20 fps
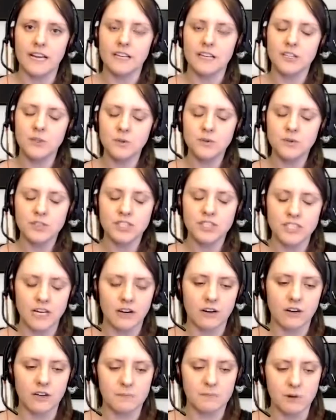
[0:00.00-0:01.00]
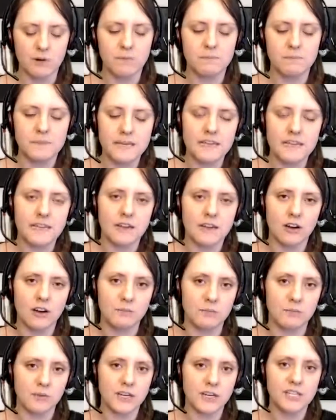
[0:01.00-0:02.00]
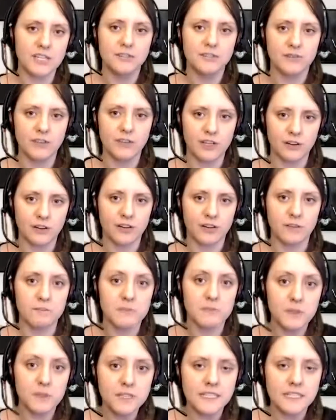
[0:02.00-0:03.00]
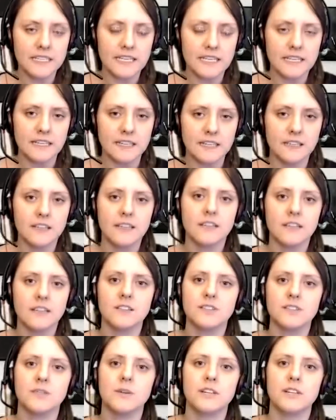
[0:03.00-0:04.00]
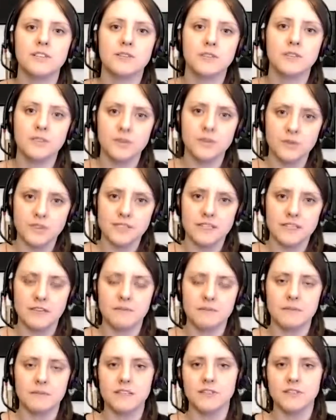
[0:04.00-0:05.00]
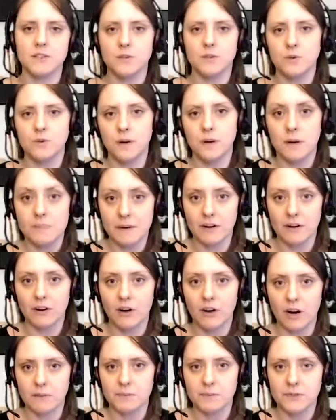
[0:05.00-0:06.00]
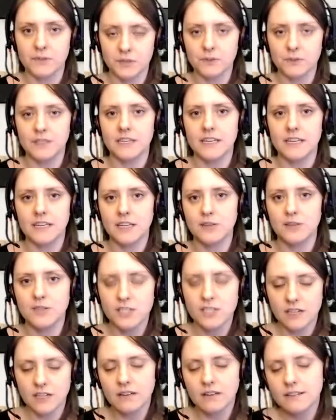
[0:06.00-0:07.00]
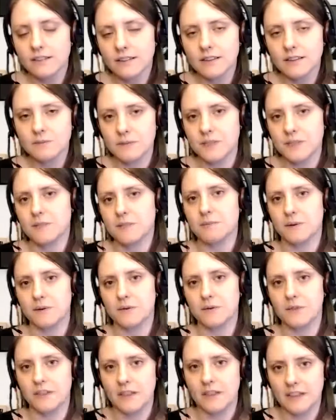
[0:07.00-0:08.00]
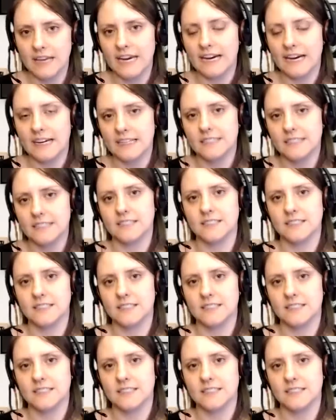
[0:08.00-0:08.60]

And you shared about being a bridge for your community to introduce them into a better opportunity. Can you share a little bit about that?